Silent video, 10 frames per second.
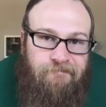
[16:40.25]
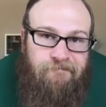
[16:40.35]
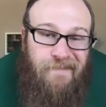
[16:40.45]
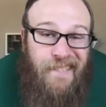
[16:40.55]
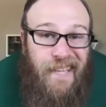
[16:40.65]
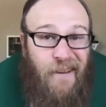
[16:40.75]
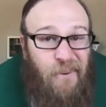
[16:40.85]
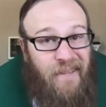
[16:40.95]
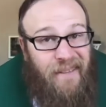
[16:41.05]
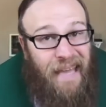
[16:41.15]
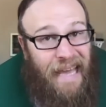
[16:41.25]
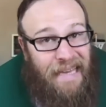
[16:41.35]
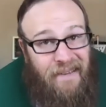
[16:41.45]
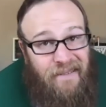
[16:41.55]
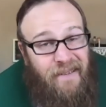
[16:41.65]
Not only that,
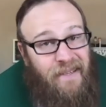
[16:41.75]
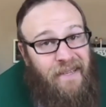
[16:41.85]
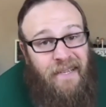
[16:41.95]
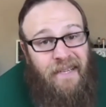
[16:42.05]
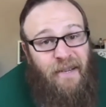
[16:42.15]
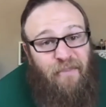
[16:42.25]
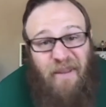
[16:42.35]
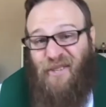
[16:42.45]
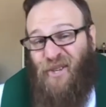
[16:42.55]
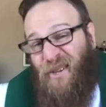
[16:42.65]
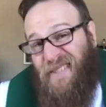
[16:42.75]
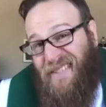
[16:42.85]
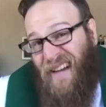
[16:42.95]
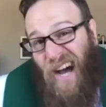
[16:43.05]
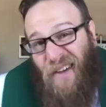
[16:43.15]
but the church has
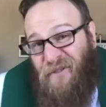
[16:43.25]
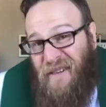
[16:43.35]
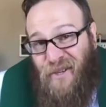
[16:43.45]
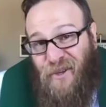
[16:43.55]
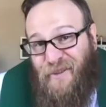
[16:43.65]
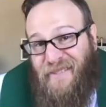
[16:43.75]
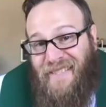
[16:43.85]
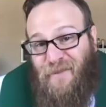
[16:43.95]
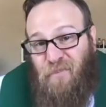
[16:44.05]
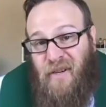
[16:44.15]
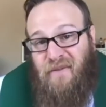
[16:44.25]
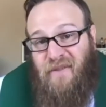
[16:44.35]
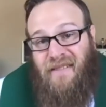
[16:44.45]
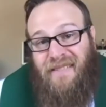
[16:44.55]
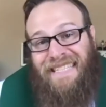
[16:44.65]
often used its
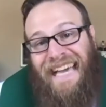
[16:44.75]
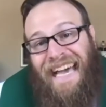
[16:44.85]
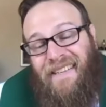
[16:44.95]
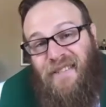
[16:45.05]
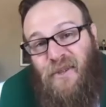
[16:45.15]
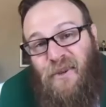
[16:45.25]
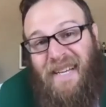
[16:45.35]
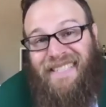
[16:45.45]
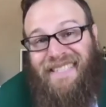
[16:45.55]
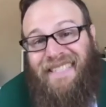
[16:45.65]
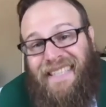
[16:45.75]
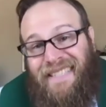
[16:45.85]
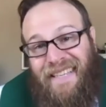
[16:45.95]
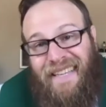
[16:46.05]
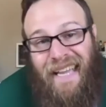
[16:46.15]
privileged status to
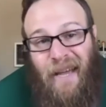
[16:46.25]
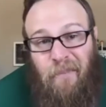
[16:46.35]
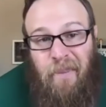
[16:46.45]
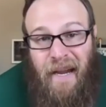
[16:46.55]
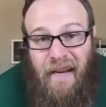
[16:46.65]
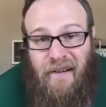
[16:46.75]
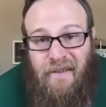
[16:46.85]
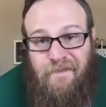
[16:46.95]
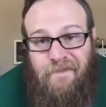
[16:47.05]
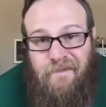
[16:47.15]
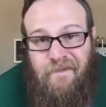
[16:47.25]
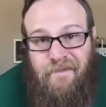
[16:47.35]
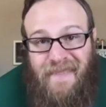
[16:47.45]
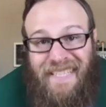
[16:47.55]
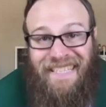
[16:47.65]
assist the empire.
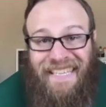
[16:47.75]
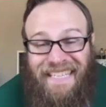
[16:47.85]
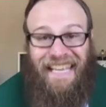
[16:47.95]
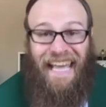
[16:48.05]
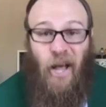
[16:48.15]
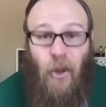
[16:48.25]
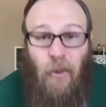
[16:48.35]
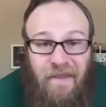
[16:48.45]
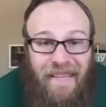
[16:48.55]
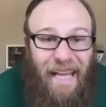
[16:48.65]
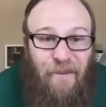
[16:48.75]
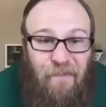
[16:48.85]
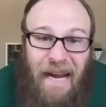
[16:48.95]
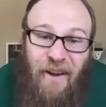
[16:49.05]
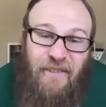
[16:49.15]
It's helped the
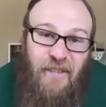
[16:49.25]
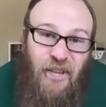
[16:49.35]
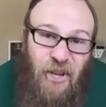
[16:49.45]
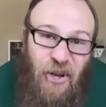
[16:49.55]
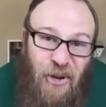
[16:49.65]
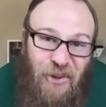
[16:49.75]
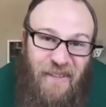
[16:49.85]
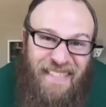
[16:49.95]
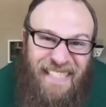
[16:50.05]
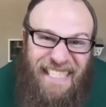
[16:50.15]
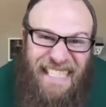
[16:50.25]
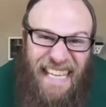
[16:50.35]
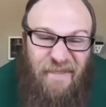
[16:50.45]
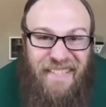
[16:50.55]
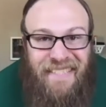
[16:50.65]
empire secure this
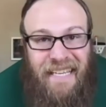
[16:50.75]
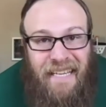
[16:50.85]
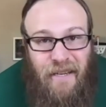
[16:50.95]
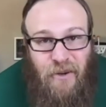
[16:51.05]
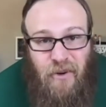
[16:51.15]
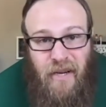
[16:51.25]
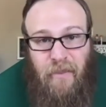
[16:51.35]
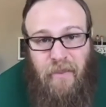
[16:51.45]
devastating grip